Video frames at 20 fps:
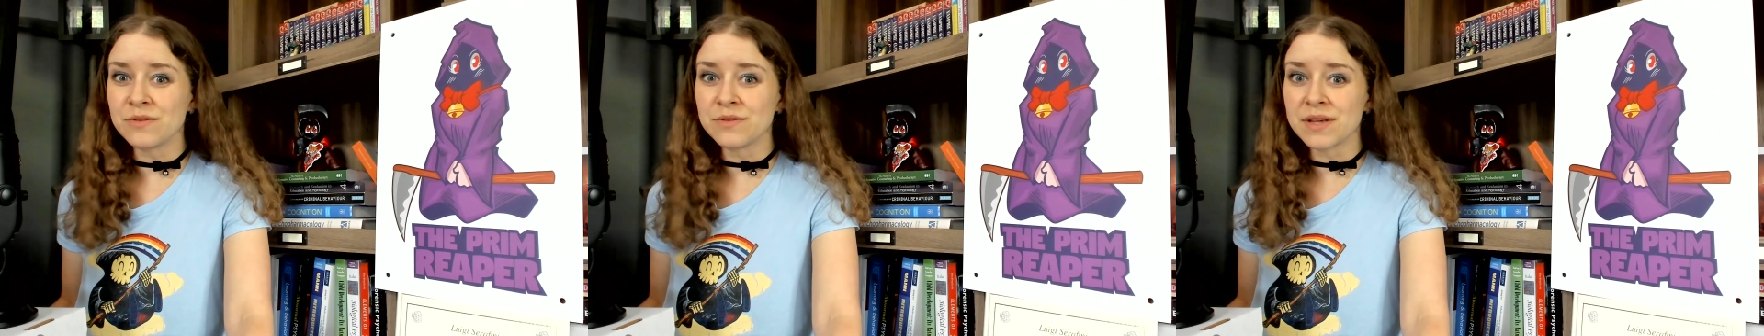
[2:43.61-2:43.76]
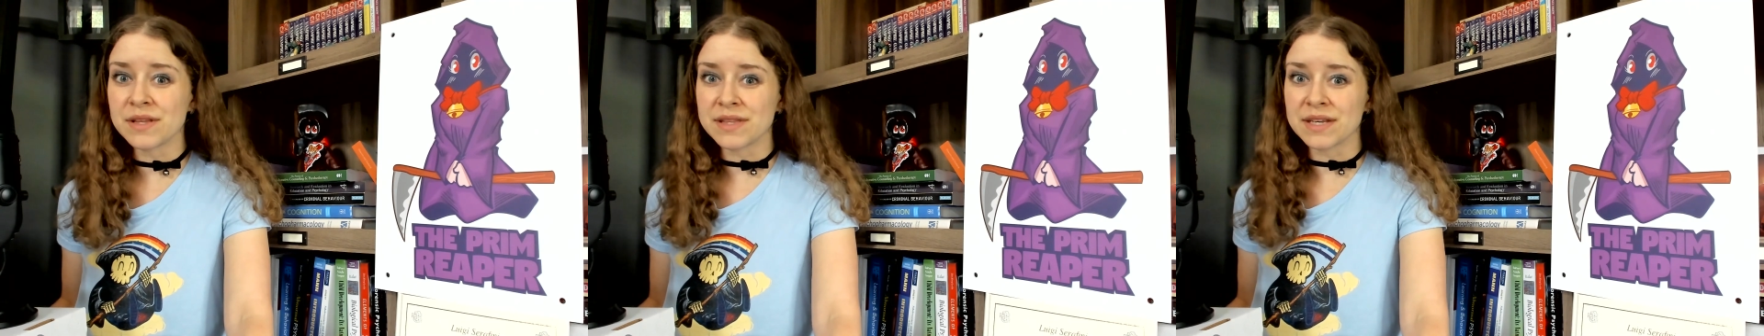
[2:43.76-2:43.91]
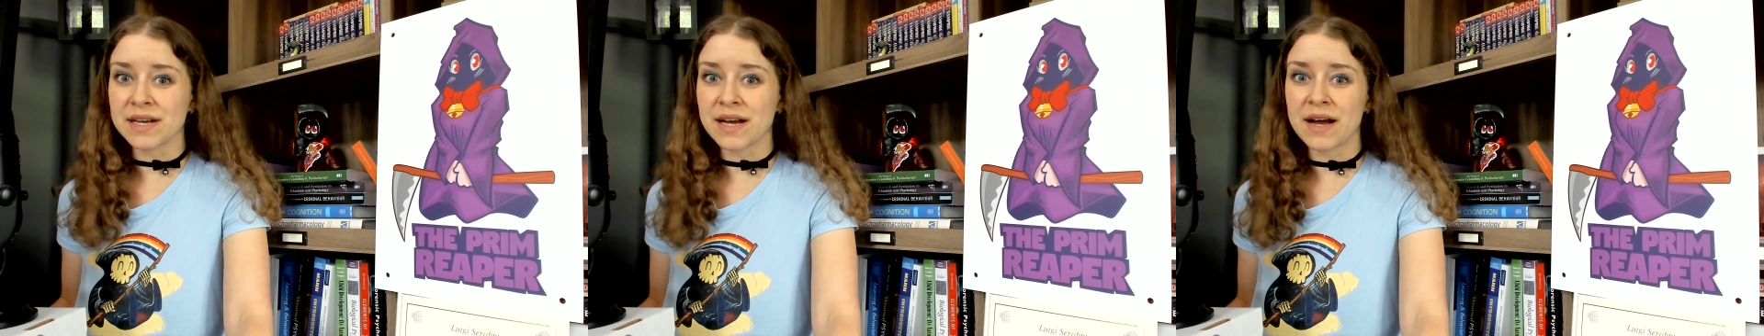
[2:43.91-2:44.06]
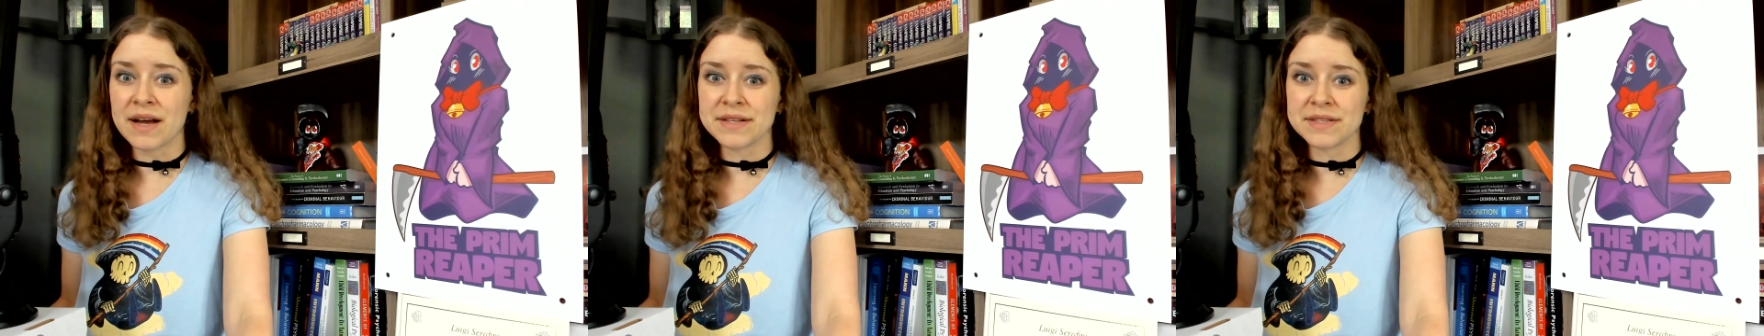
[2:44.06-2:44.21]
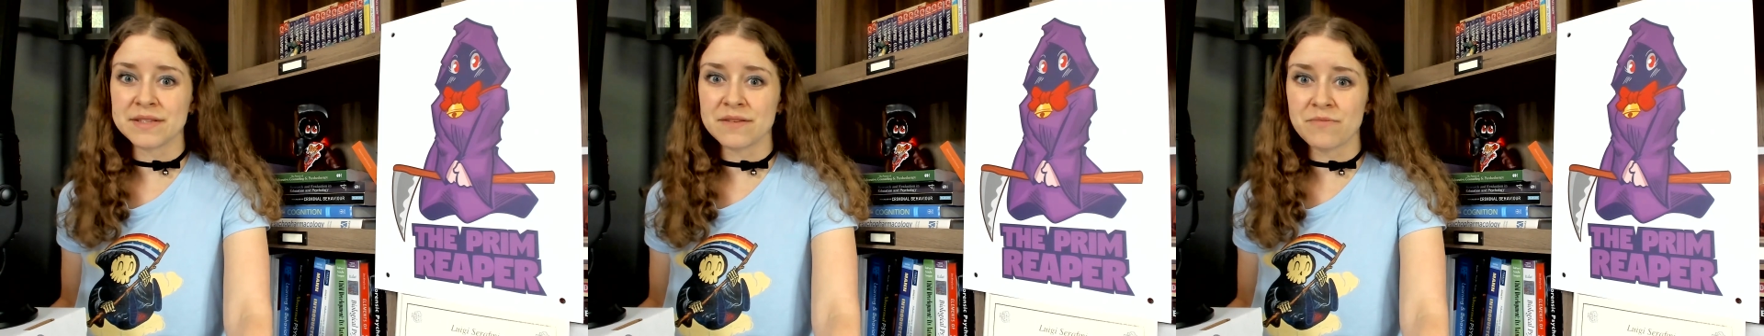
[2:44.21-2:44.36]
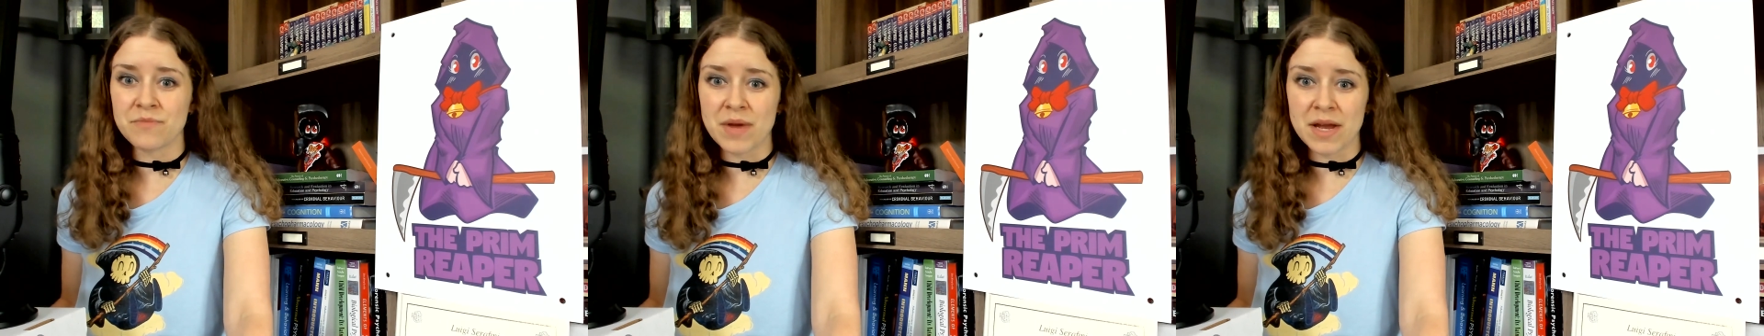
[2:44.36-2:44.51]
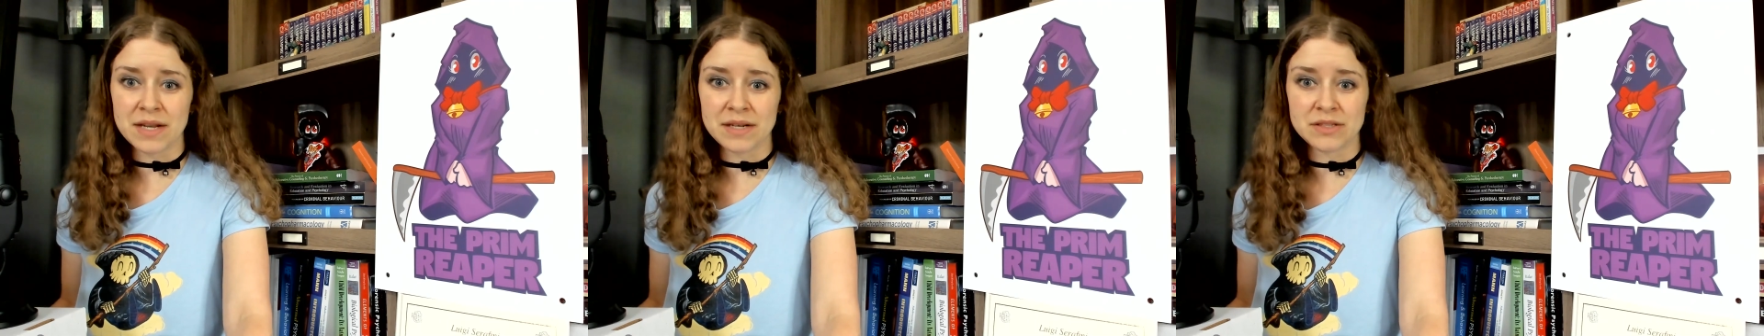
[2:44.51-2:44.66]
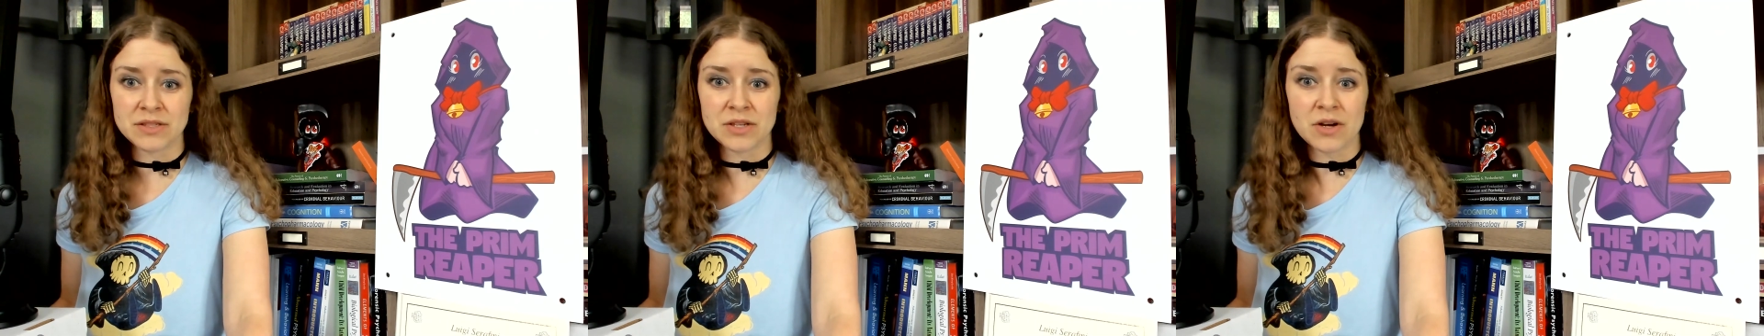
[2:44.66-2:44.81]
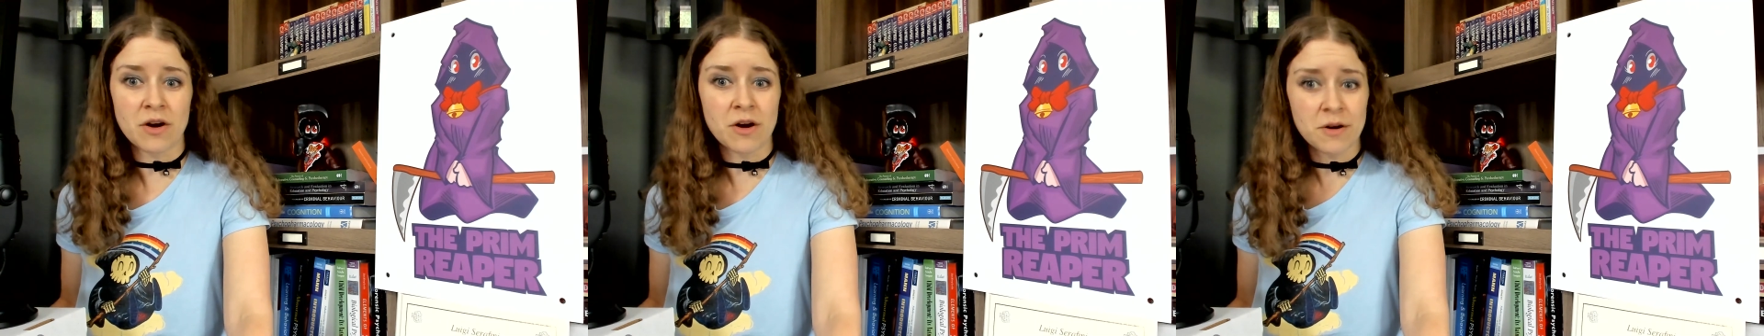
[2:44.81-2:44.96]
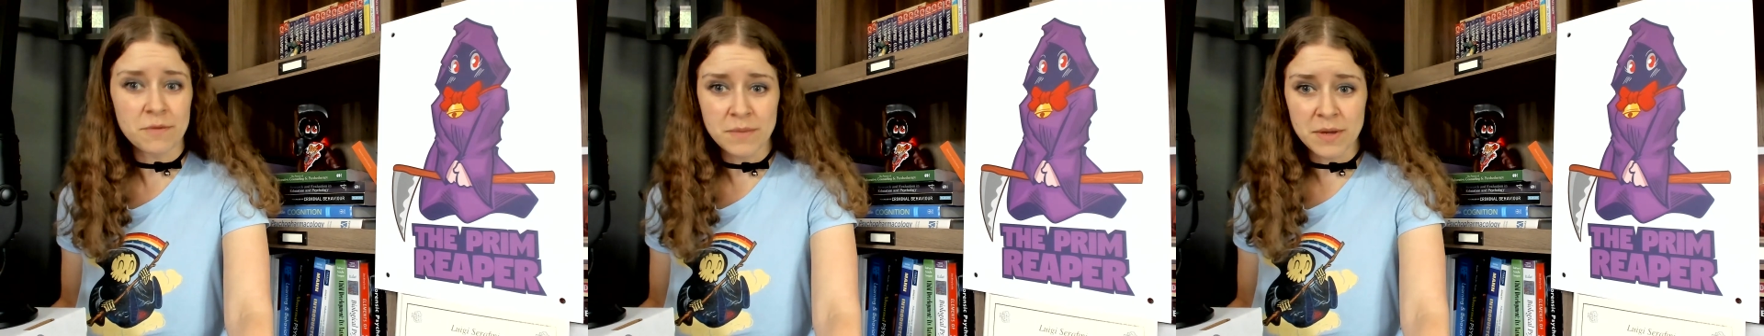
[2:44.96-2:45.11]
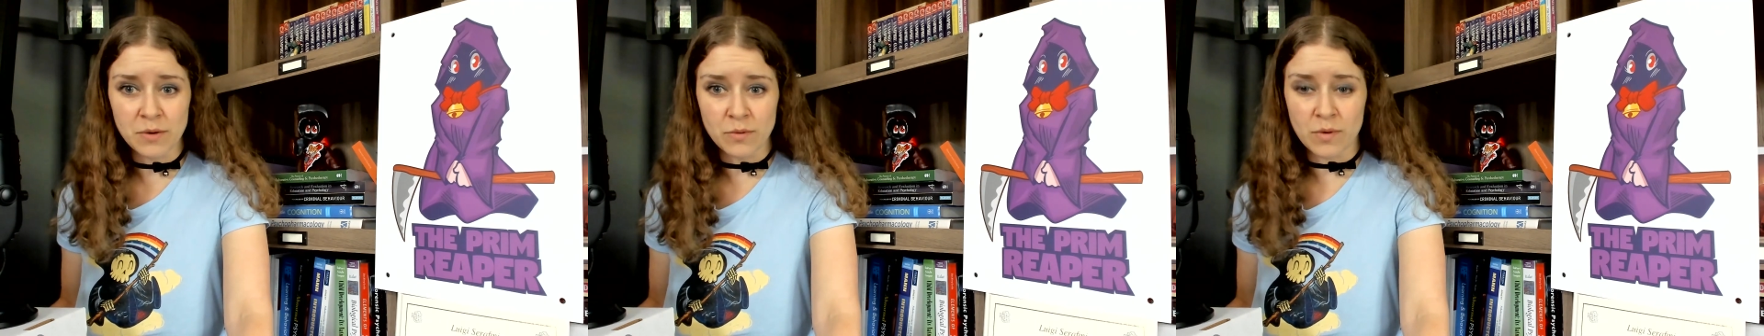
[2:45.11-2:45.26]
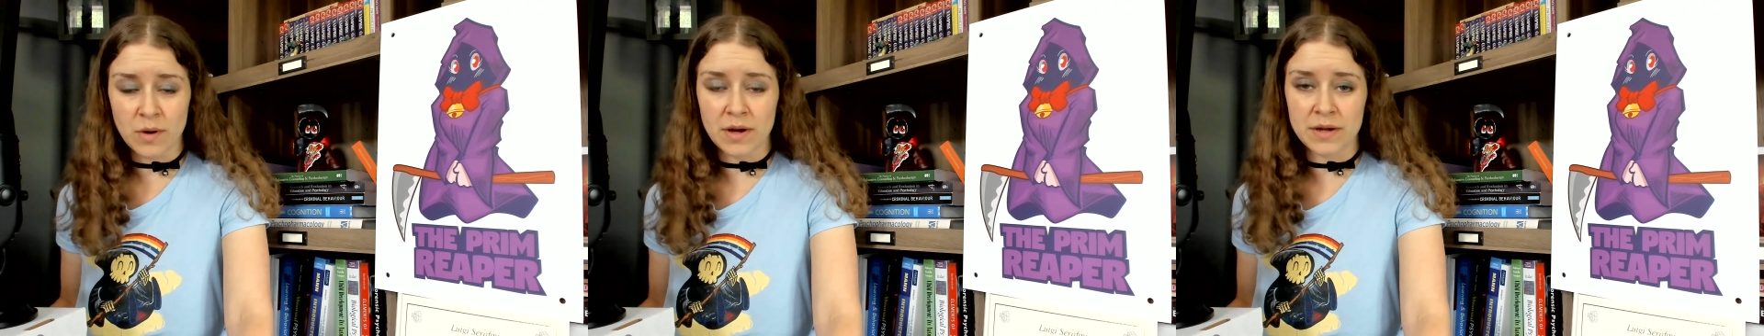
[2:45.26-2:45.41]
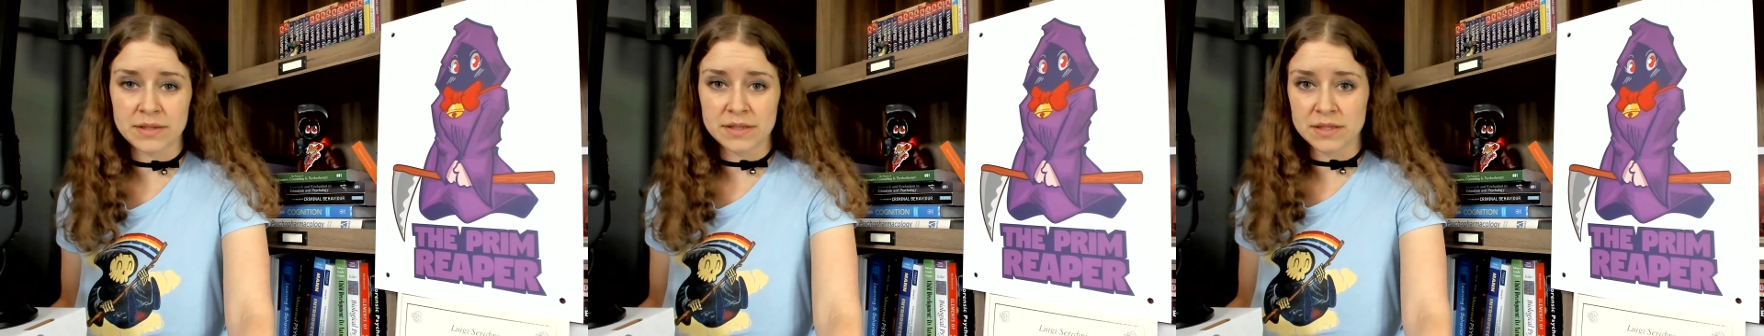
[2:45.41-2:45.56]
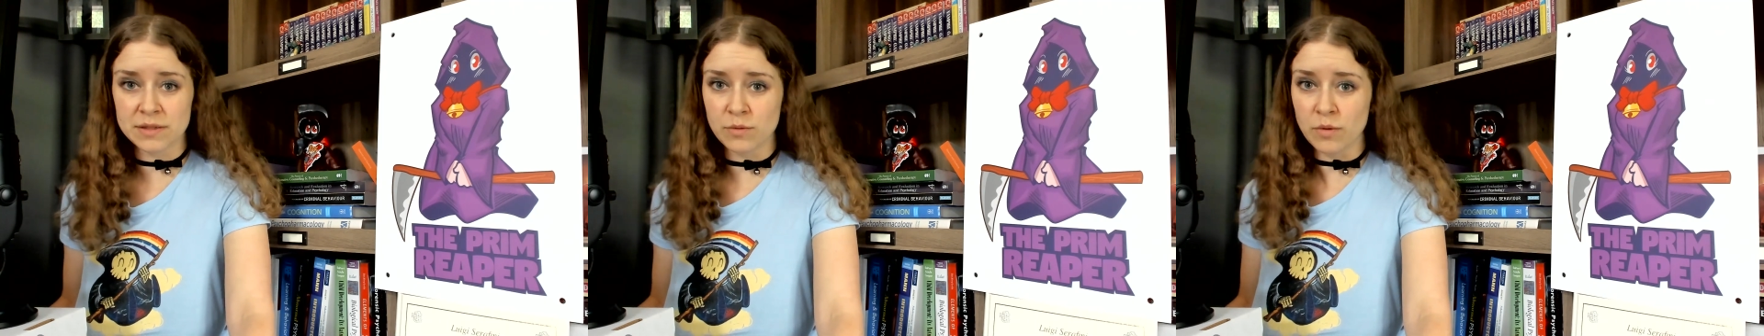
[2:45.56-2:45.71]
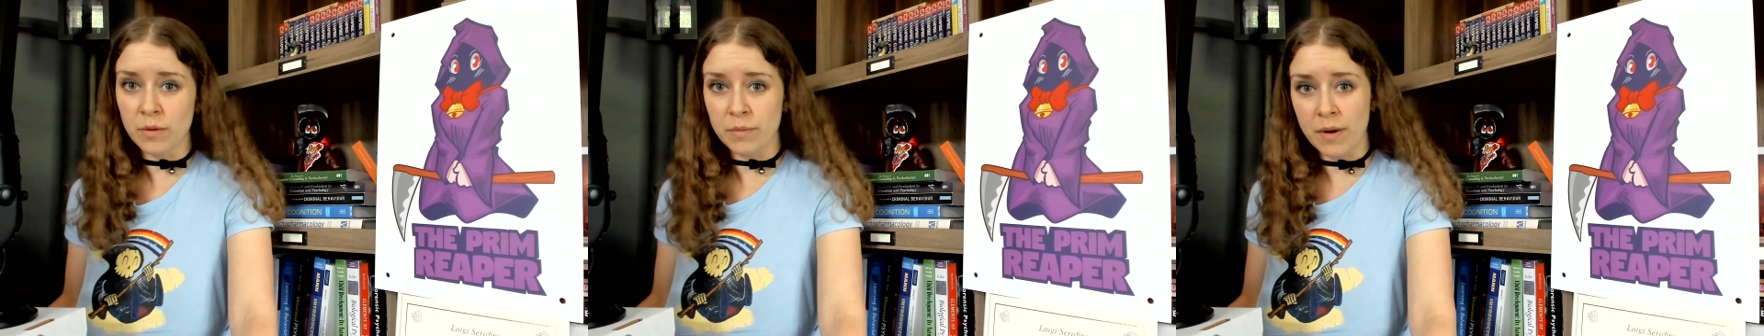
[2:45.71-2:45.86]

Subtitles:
that the kinds of men Tomi wants will